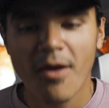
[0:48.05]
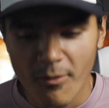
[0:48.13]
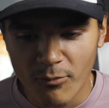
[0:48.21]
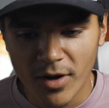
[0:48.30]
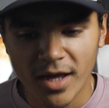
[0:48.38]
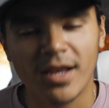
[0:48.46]

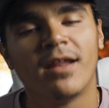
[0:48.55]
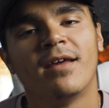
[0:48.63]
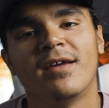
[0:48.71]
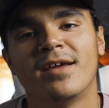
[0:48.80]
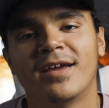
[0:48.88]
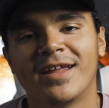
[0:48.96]
but
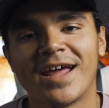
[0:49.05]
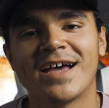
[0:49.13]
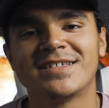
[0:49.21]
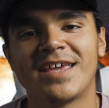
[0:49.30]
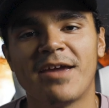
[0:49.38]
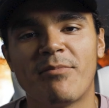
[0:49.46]
it
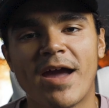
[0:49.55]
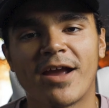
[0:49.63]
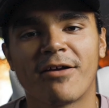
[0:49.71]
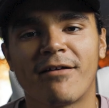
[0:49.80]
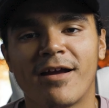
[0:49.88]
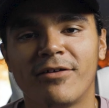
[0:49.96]
has came back
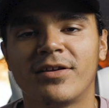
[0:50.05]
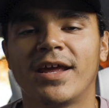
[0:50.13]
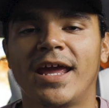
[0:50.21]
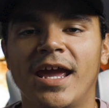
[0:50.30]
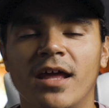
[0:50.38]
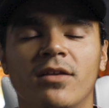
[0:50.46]
around
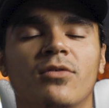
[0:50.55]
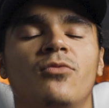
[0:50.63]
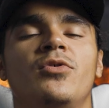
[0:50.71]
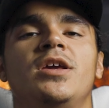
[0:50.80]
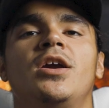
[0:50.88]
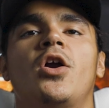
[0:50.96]
and
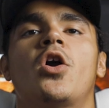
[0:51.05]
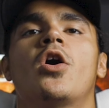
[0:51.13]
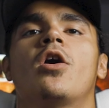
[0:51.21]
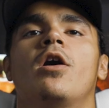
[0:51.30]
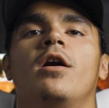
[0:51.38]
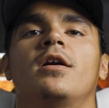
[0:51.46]
we
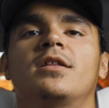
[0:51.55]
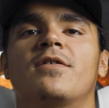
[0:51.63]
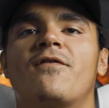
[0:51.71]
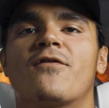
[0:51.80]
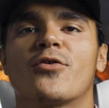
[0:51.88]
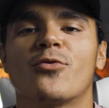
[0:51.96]
cooked
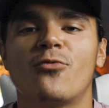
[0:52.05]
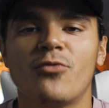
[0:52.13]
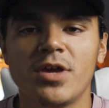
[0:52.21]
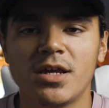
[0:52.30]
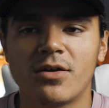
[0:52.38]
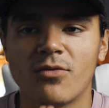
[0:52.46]
for
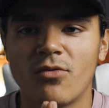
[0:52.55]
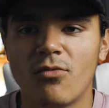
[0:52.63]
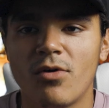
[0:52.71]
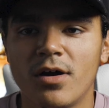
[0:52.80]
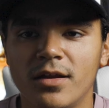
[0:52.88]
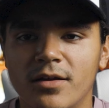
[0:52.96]
week
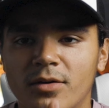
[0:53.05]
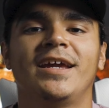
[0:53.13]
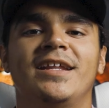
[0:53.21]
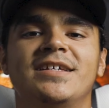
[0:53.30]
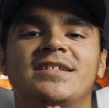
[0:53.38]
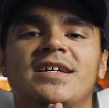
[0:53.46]
1,
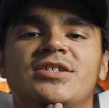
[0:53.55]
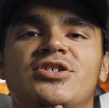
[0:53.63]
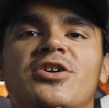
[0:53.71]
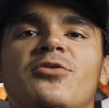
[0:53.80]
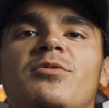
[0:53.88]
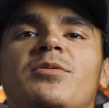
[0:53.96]
ladies and
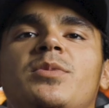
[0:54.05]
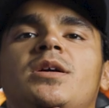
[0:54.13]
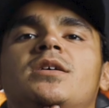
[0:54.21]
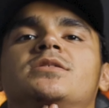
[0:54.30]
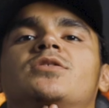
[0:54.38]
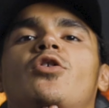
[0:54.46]
gentlemen,
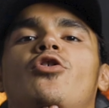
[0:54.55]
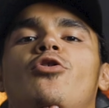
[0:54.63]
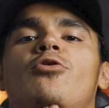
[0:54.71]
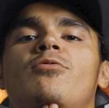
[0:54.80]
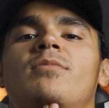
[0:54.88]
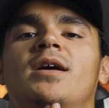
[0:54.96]
because
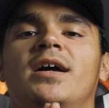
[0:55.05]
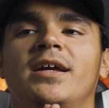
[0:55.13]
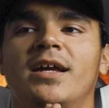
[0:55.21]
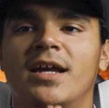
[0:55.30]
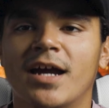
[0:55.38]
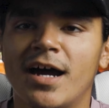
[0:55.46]
oh my
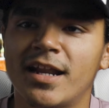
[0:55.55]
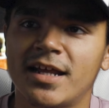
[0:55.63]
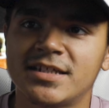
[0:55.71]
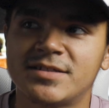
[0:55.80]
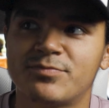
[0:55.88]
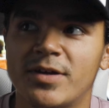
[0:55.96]
god, I
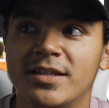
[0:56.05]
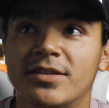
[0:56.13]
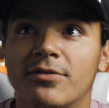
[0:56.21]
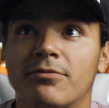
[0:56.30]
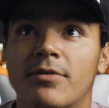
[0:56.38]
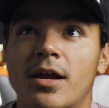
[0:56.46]
spent
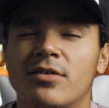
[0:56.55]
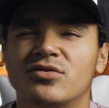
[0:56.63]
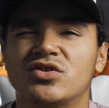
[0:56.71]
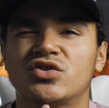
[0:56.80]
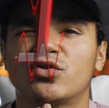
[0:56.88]
around